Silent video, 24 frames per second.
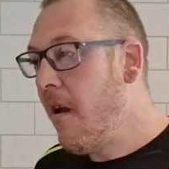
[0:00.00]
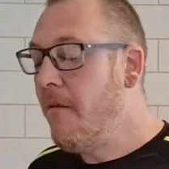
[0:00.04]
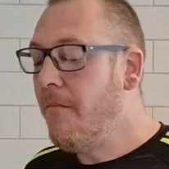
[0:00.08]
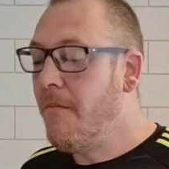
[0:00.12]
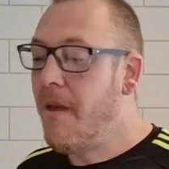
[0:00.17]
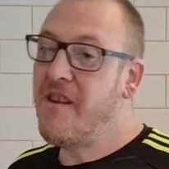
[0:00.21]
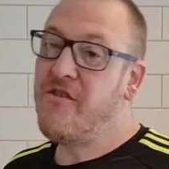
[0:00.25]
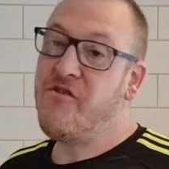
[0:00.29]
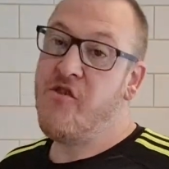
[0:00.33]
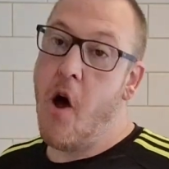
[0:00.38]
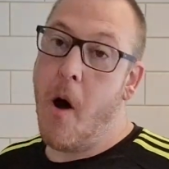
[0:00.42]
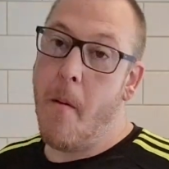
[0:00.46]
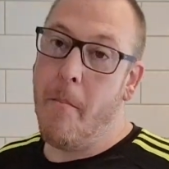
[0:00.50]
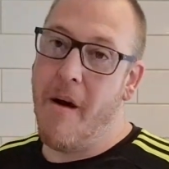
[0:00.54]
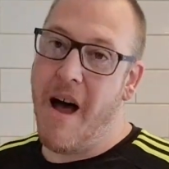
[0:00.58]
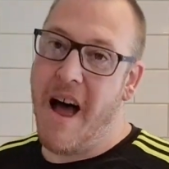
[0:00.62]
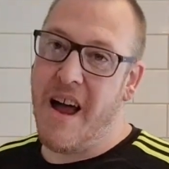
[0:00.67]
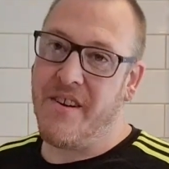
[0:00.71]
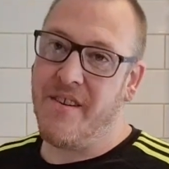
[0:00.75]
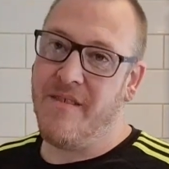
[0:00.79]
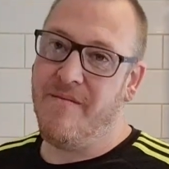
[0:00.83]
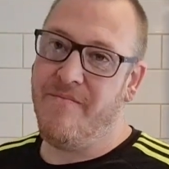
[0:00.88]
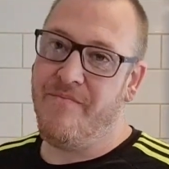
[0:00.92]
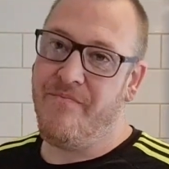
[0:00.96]
It's not
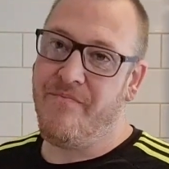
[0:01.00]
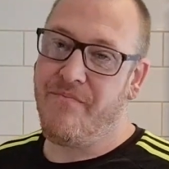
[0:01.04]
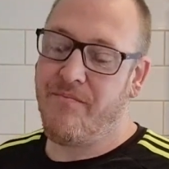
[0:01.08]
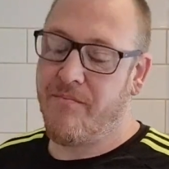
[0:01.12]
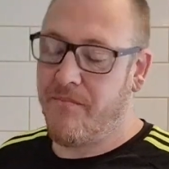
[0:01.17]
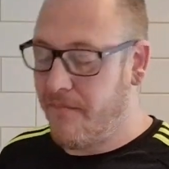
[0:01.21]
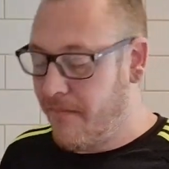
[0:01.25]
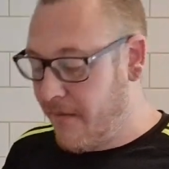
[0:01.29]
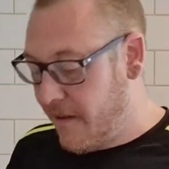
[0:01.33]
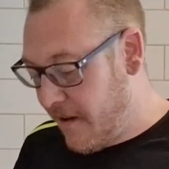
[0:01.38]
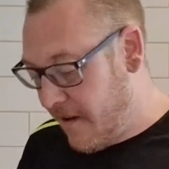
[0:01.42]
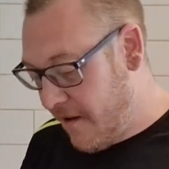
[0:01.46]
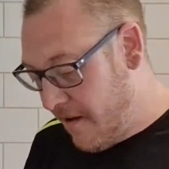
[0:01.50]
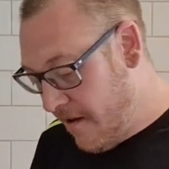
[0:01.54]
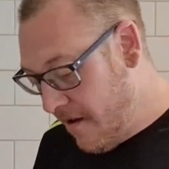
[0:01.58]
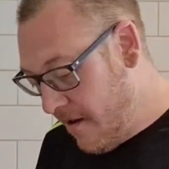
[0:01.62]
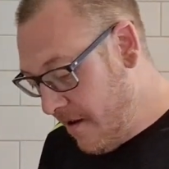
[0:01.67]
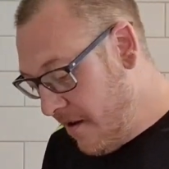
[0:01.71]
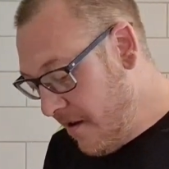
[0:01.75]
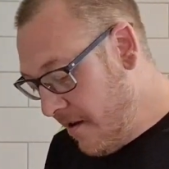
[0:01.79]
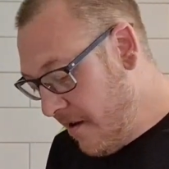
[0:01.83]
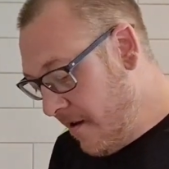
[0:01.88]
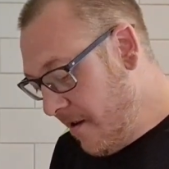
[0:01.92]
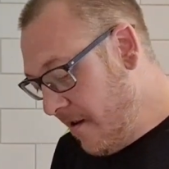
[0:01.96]
bad.
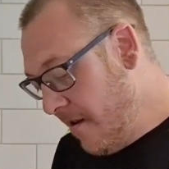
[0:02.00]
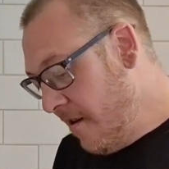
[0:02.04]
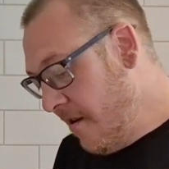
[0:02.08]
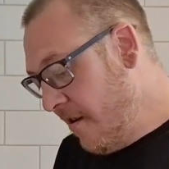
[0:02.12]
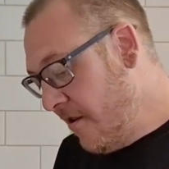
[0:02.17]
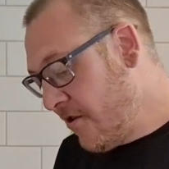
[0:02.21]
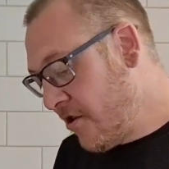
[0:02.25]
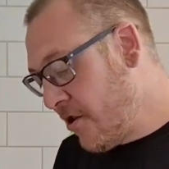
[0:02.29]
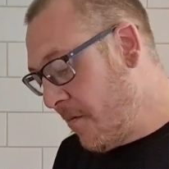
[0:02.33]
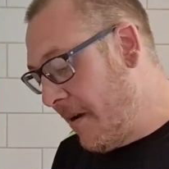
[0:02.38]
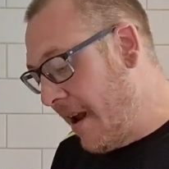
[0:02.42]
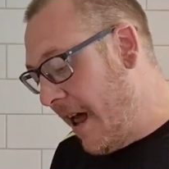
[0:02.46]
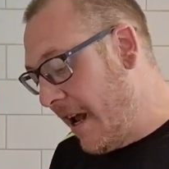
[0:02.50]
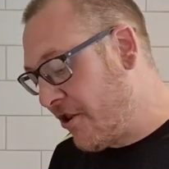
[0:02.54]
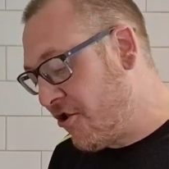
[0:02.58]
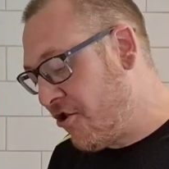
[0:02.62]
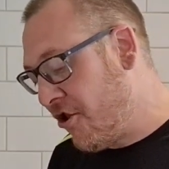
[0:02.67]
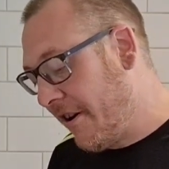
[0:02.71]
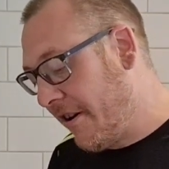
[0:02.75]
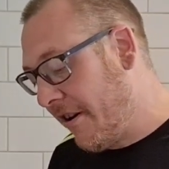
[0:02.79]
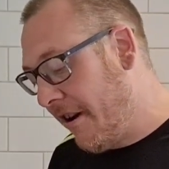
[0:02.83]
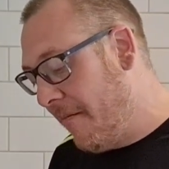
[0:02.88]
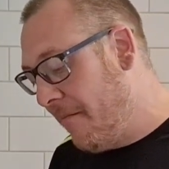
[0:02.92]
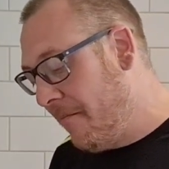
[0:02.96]
Some of that
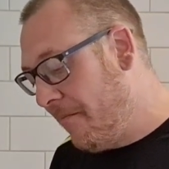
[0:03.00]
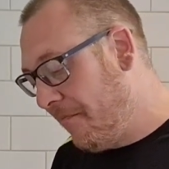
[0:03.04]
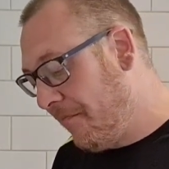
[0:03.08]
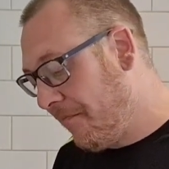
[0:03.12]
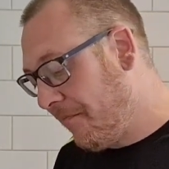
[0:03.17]
chicken.